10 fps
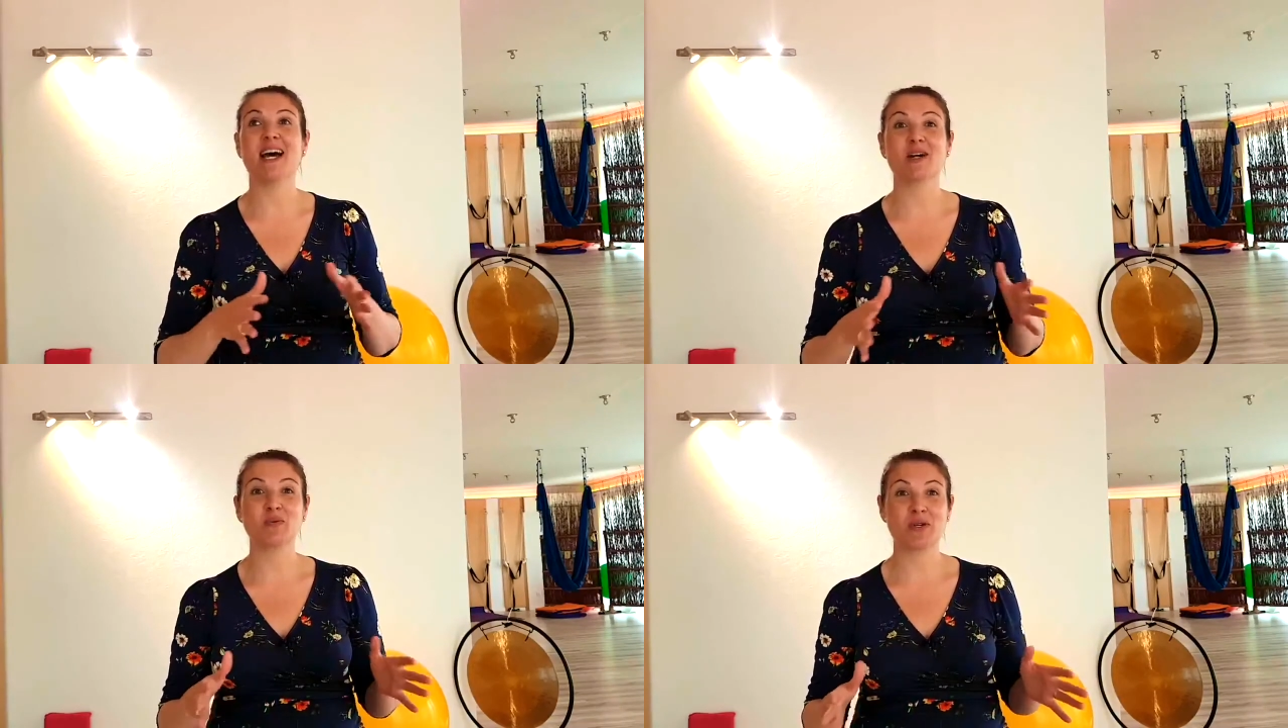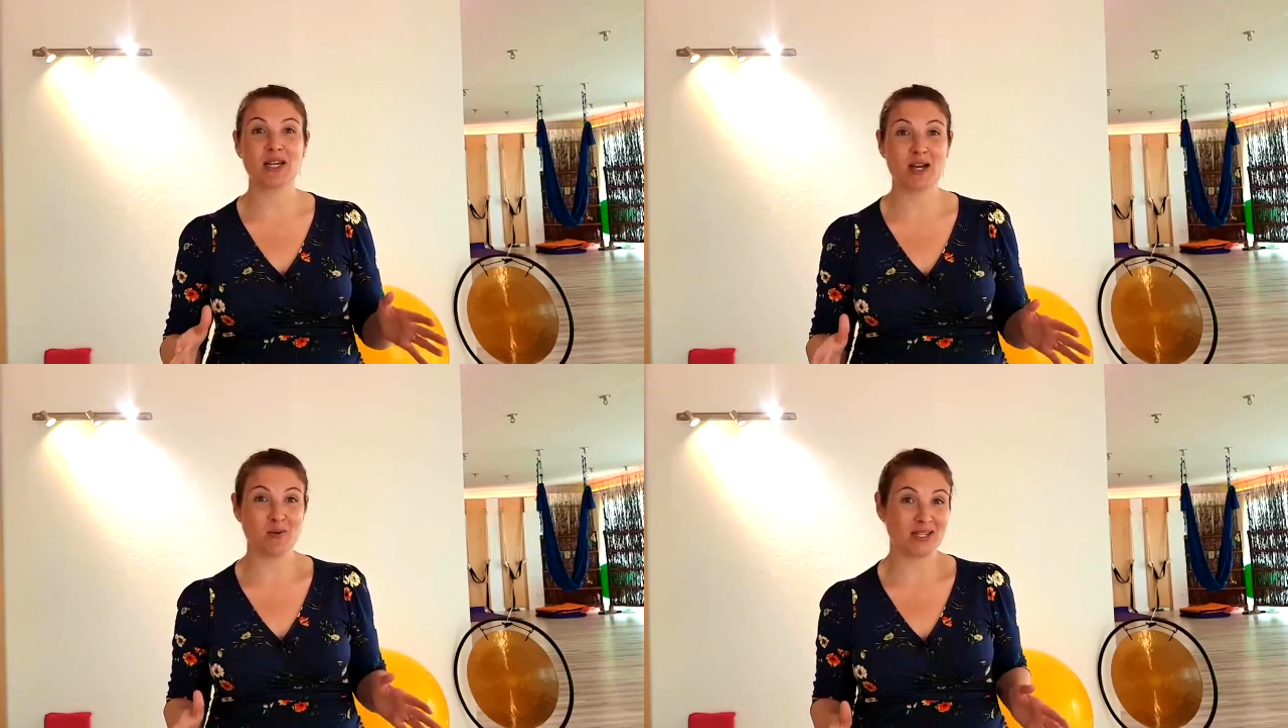
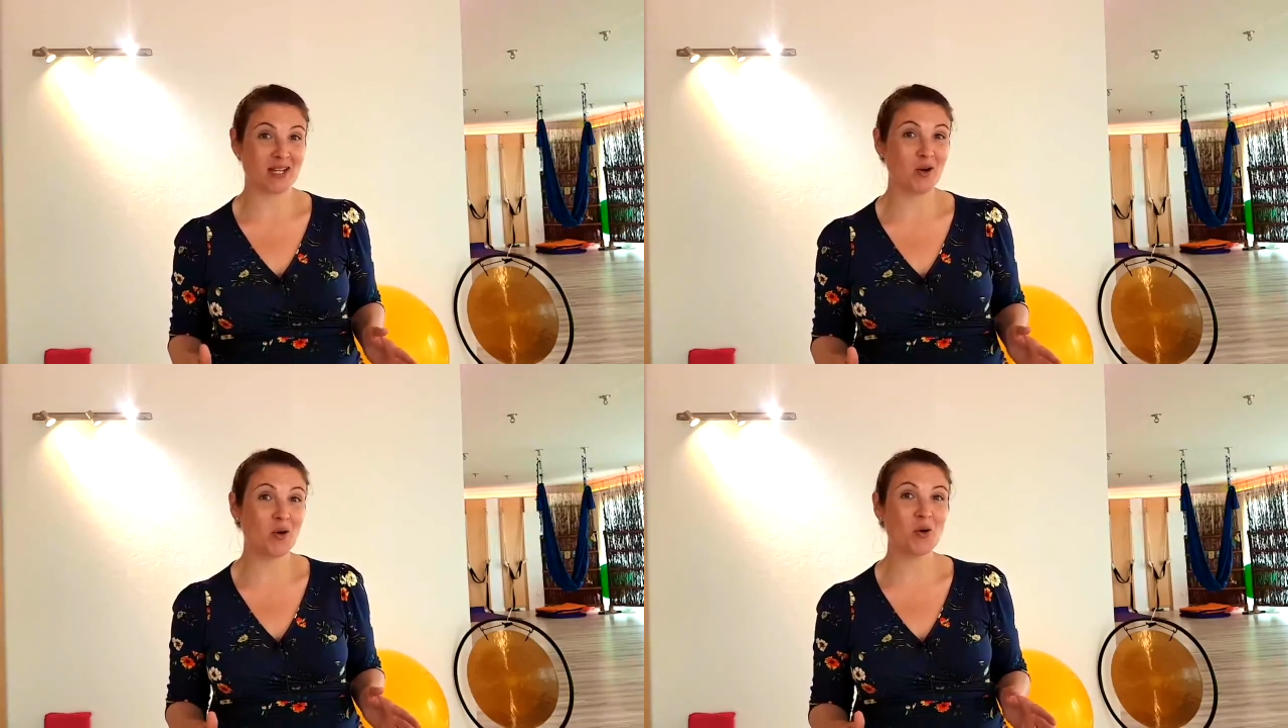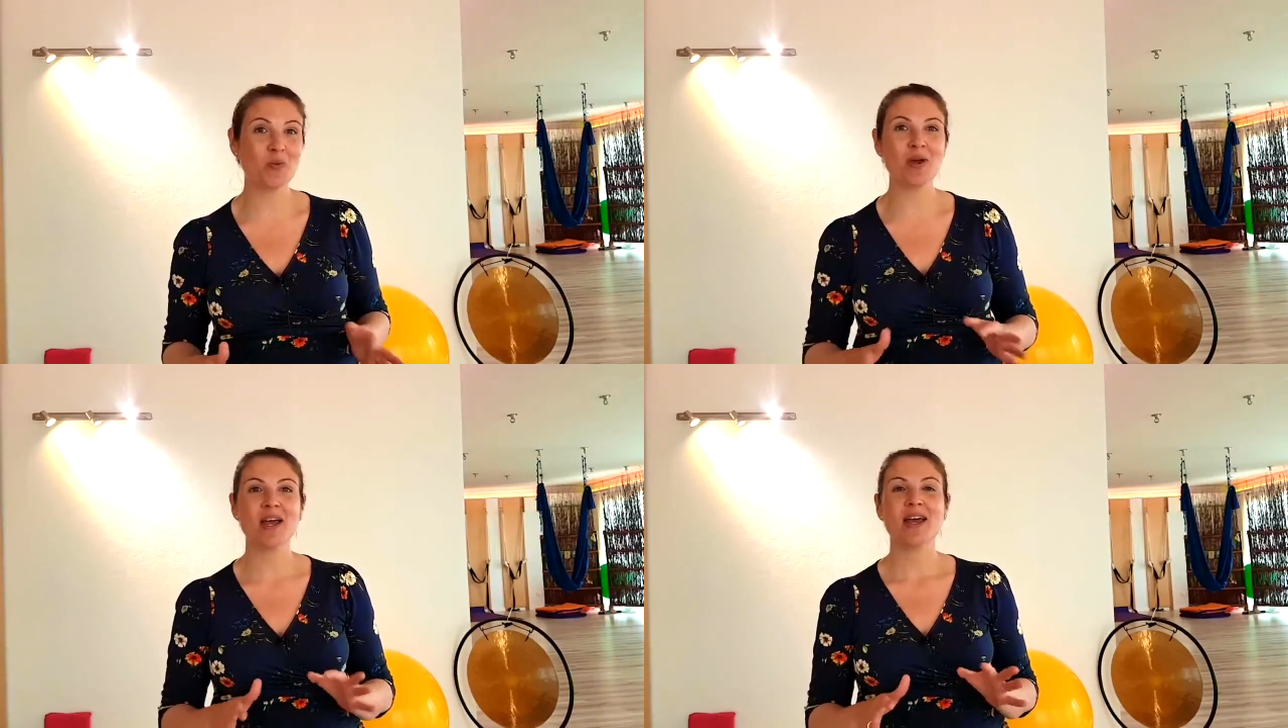I was at
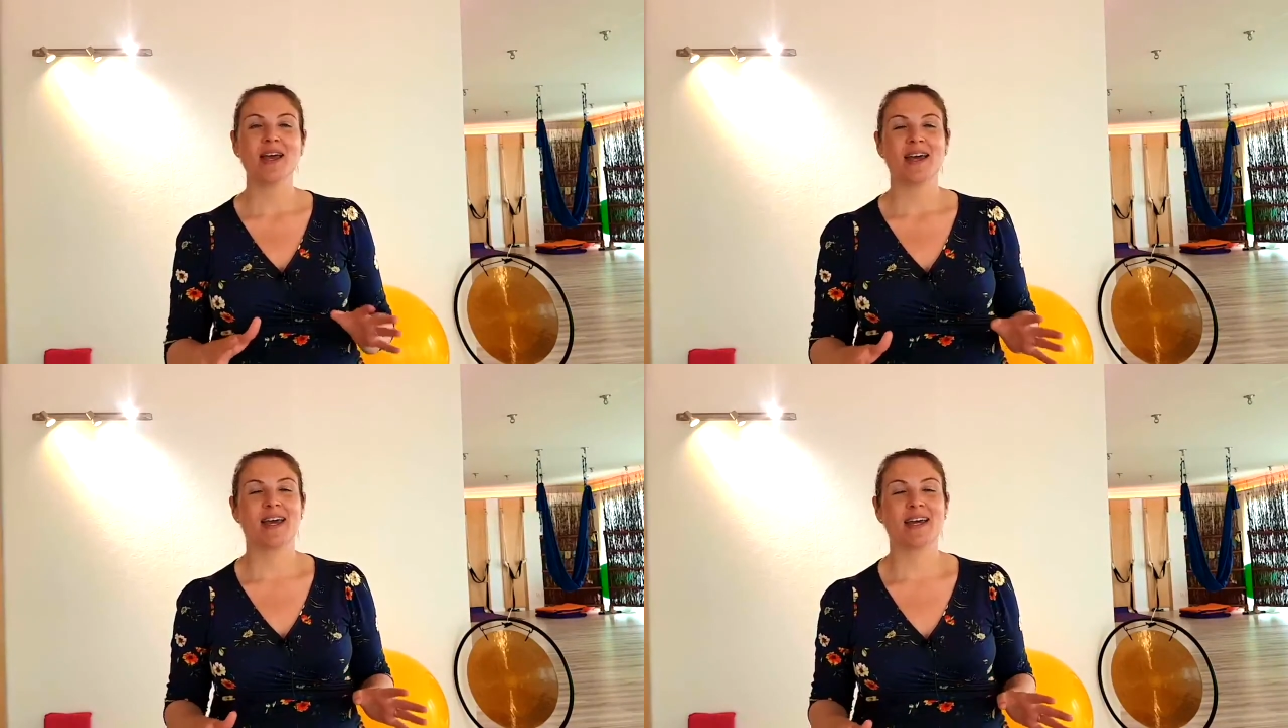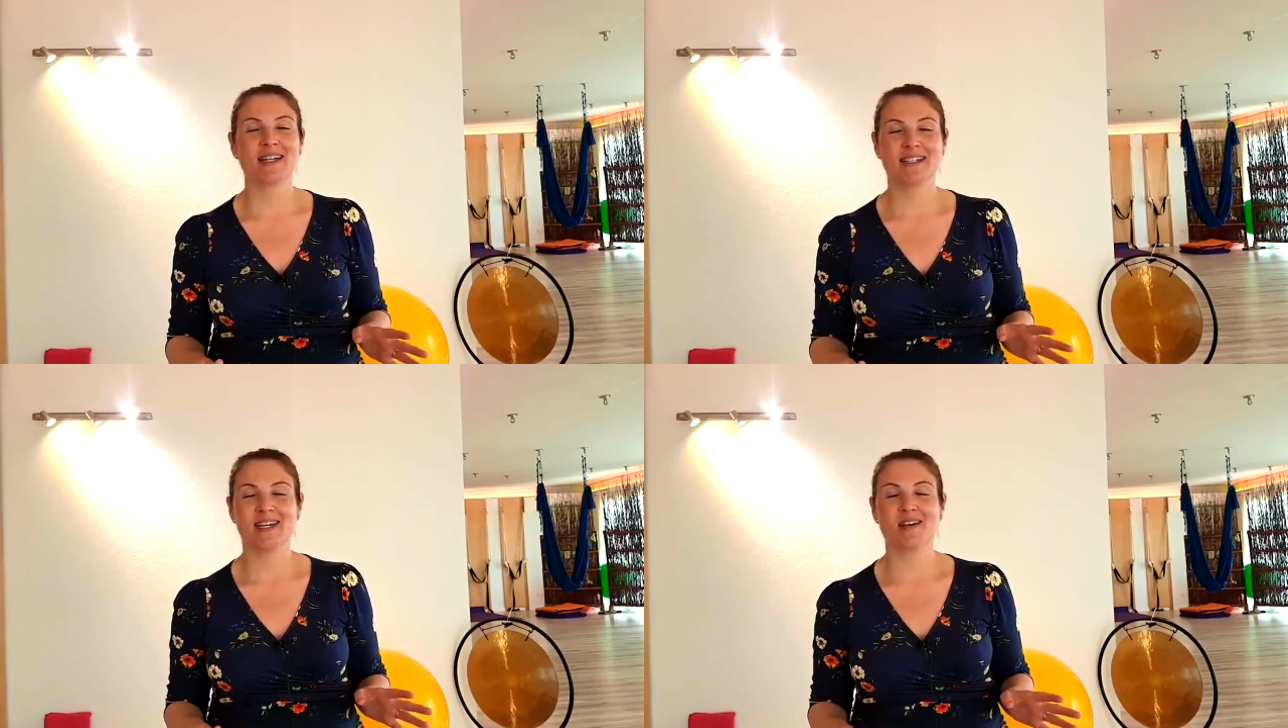home
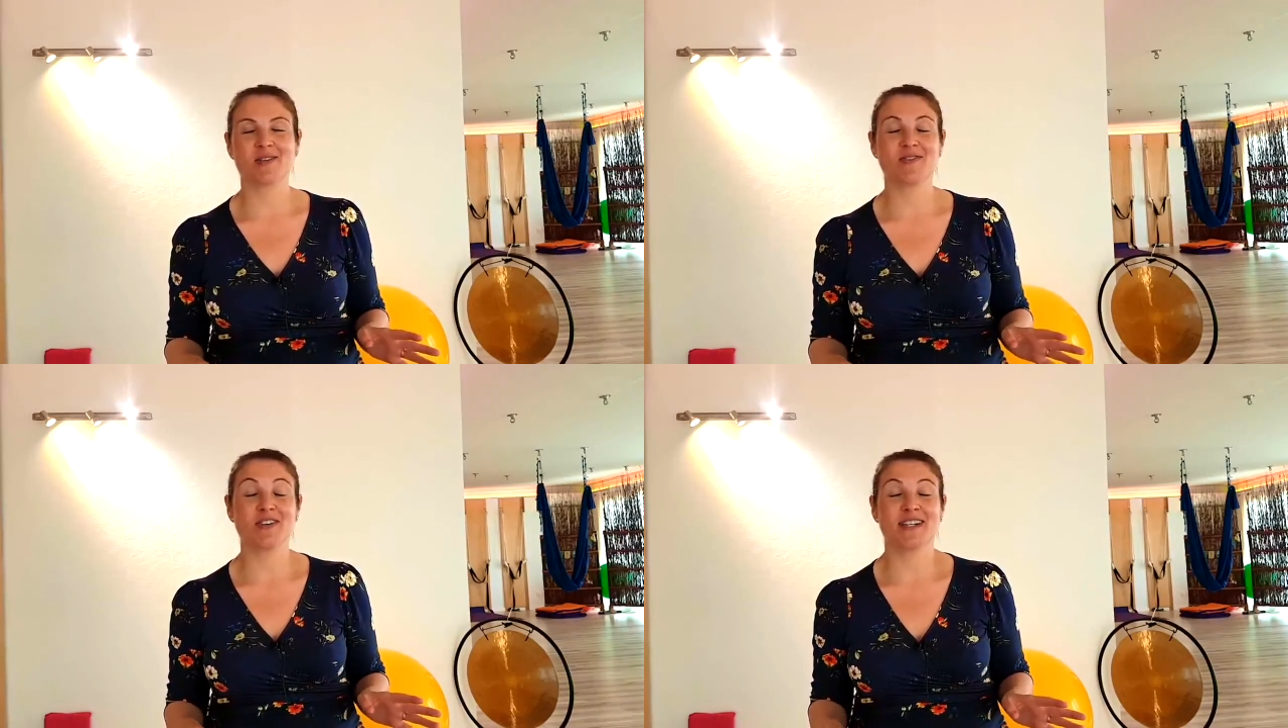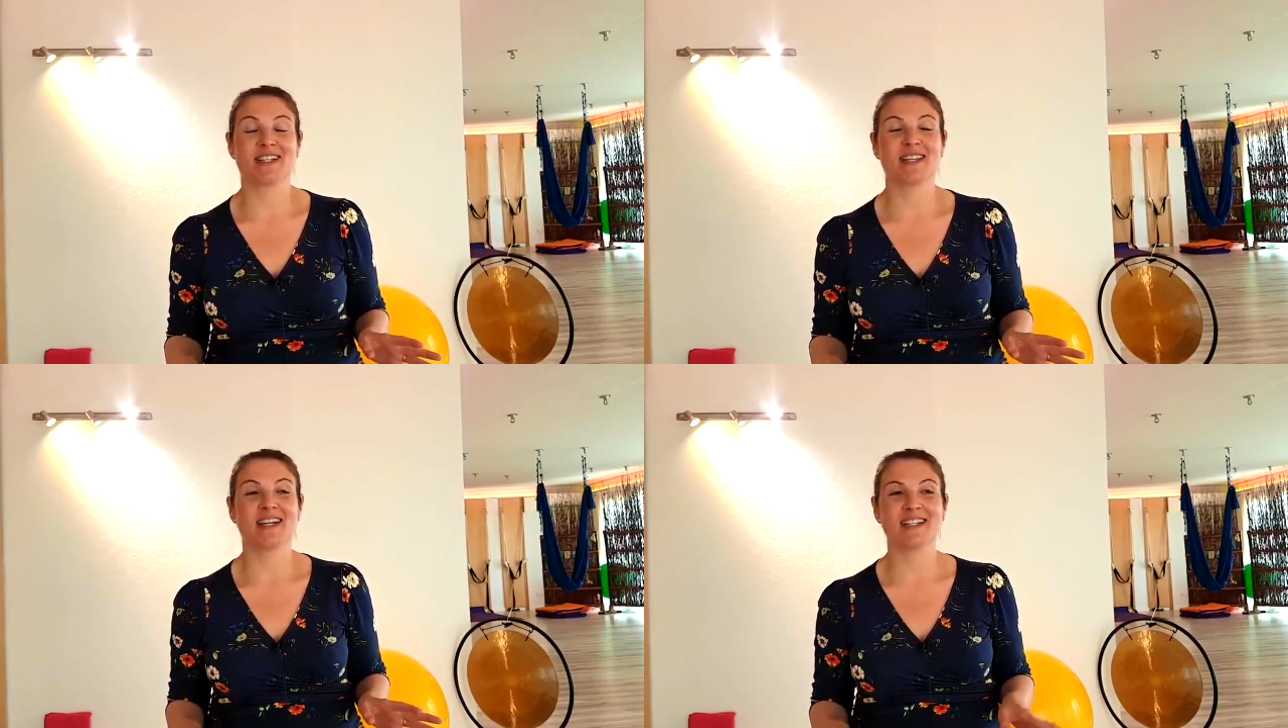and I was very
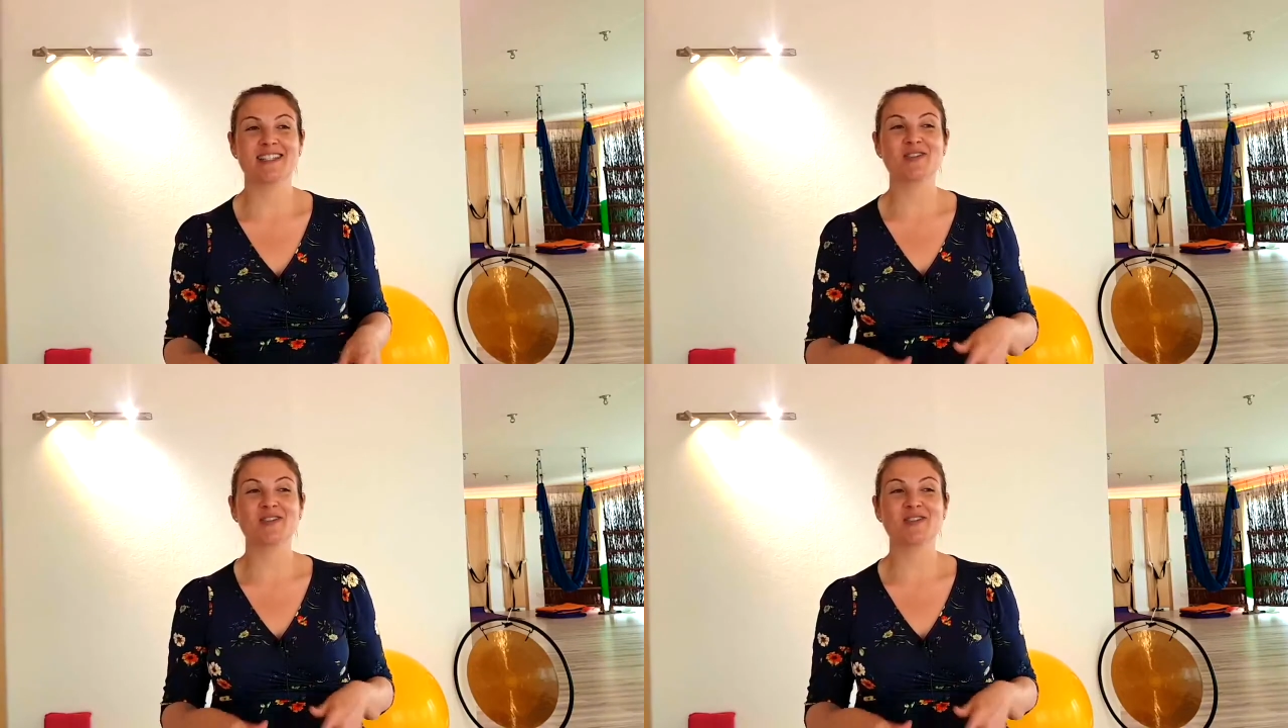excited.